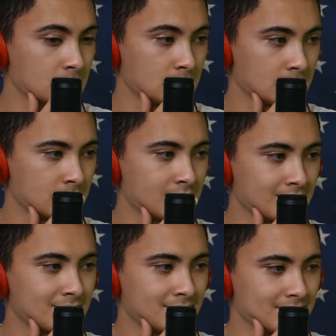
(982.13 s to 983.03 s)

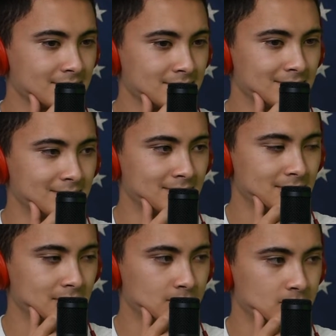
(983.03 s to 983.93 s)

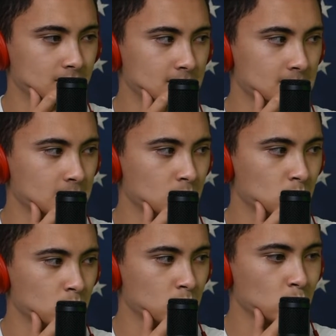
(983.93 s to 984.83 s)

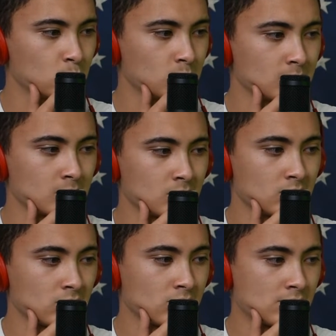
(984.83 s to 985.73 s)

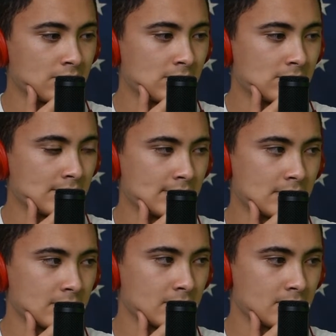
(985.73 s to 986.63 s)

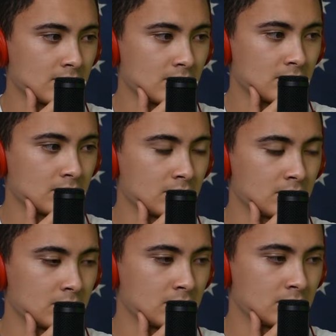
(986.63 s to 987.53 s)

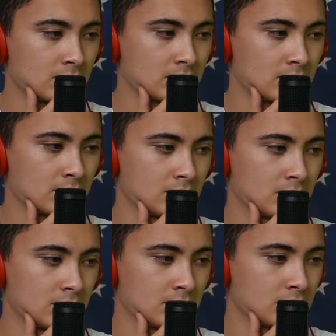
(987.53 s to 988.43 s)

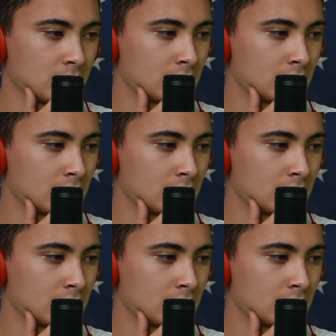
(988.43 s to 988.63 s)
This person isn't speaking.